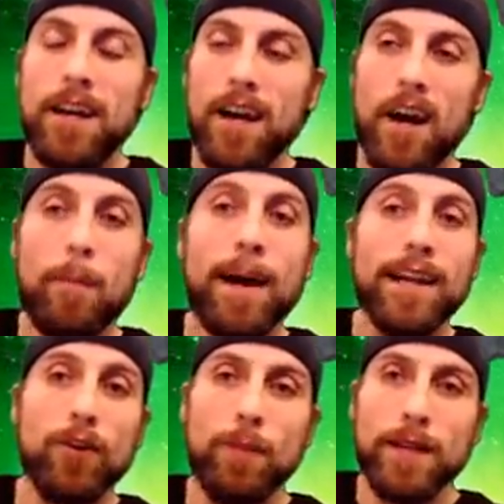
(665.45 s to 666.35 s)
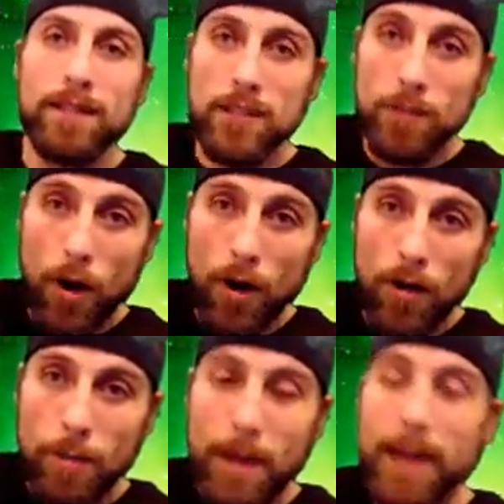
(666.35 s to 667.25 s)
Uh, micro means
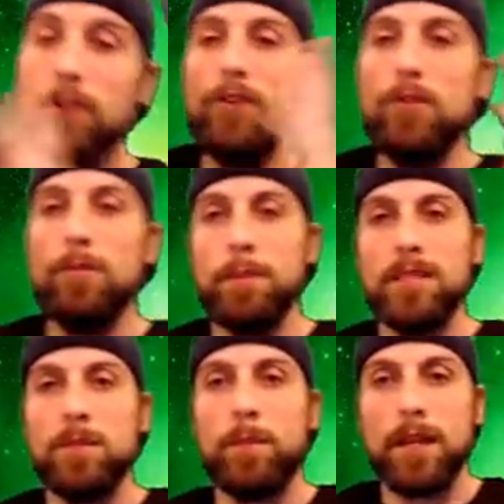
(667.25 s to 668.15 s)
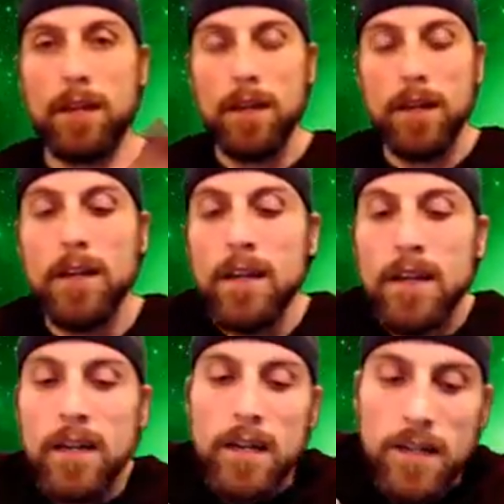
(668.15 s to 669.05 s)
small, macro means big.
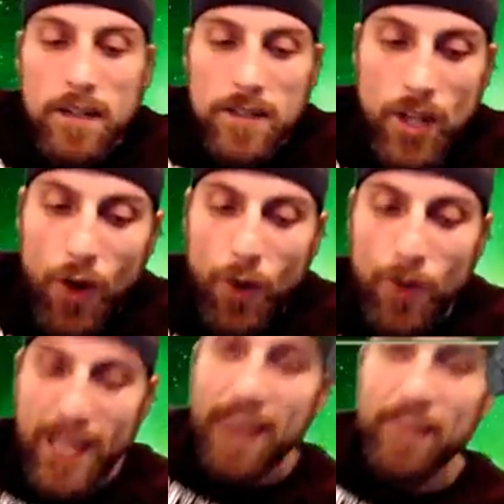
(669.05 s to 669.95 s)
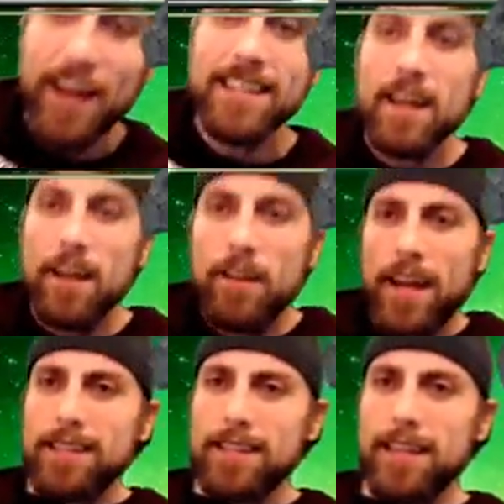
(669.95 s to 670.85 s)
So yeah, that's a,
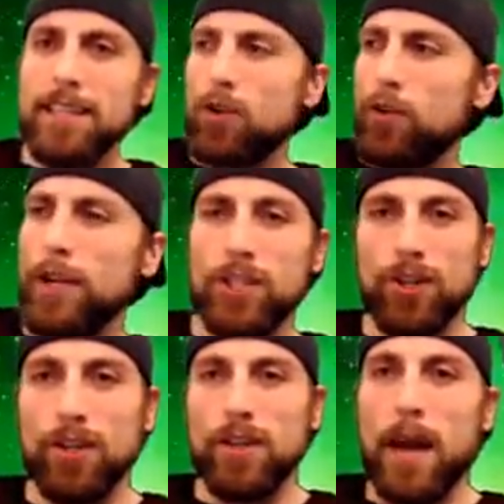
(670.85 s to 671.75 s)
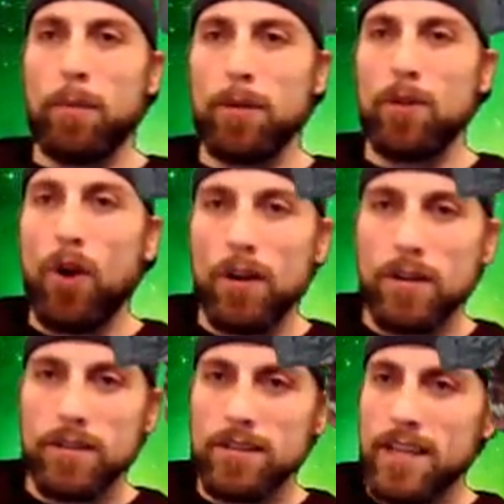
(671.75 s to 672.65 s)
that's, that's a creature that
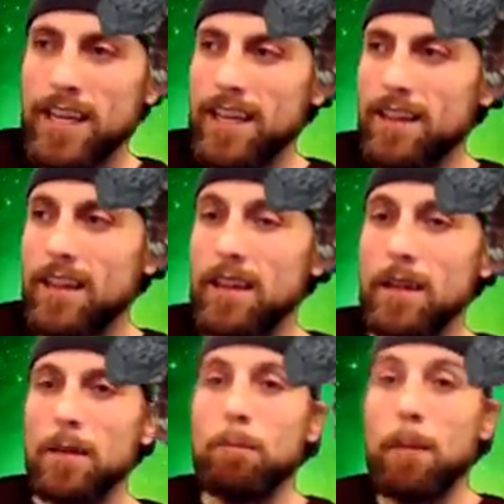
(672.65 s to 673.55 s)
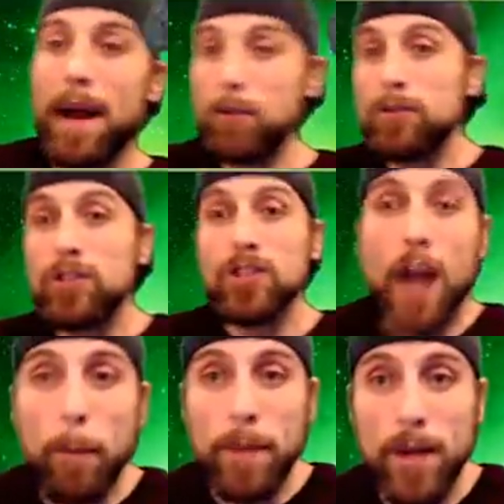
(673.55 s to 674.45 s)
belongs in the
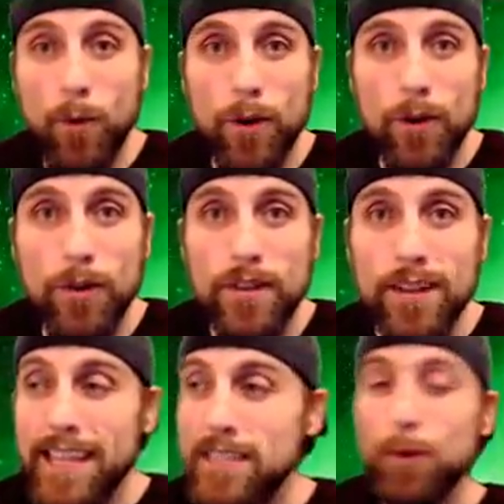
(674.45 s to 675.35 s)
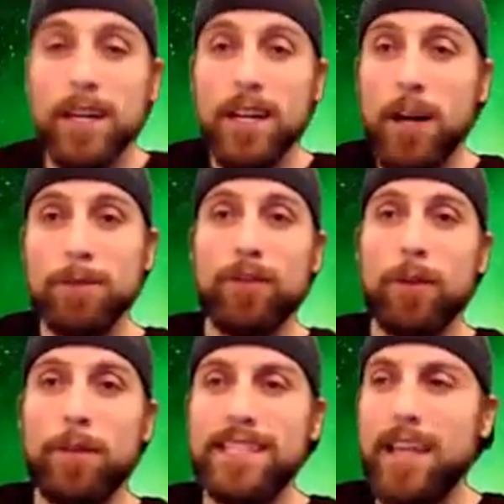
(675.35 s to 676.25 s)
microscopic world. That's where it comes
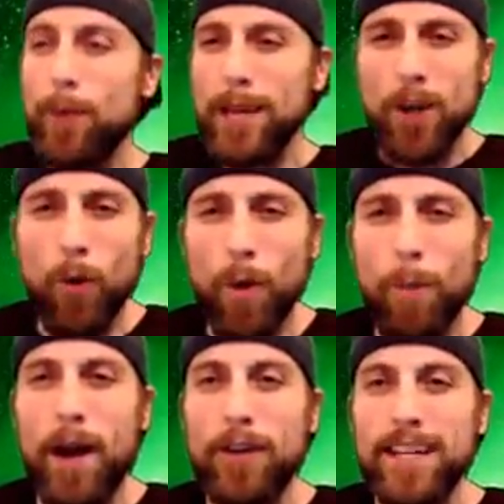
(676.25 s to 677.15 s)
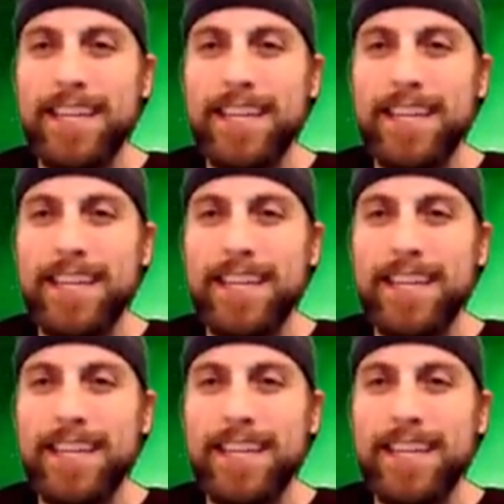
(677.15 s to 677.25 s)
from. That's how we know about it.